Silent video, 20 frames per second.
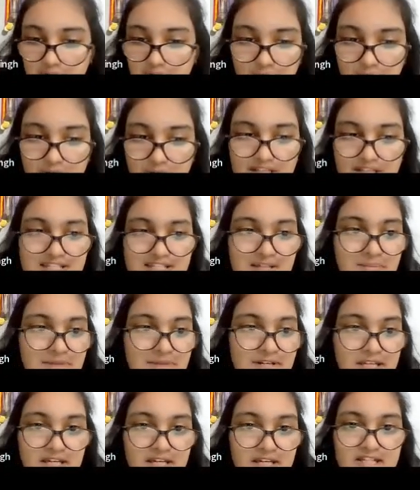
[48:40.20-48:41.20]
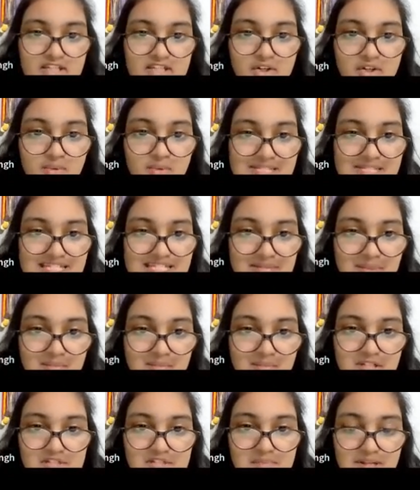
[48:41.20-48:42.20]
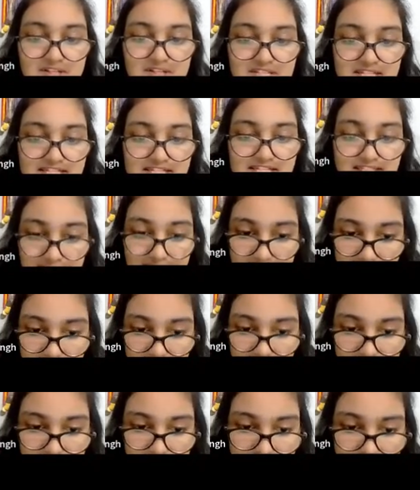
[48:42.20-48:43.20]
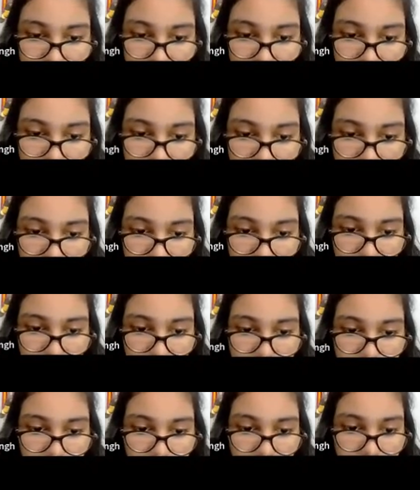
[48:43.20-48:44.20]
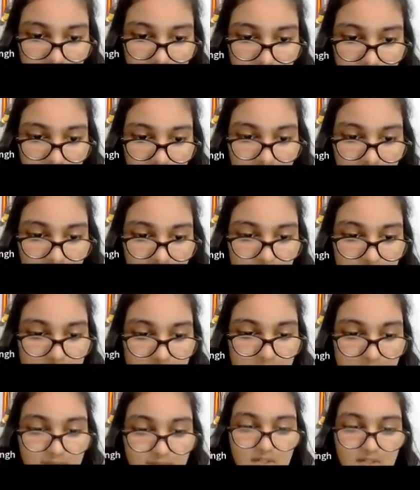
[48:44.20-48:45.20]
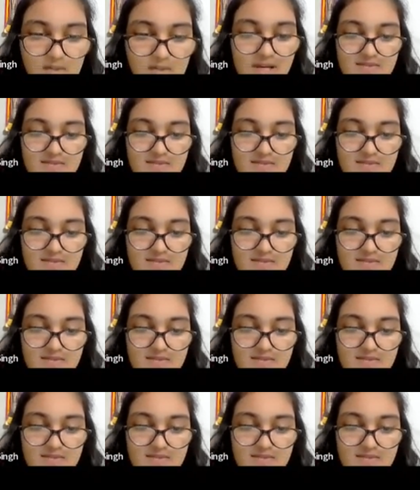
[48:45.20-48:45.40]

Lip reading: border has appeared here. It's not visible much because it's gray. We can use blue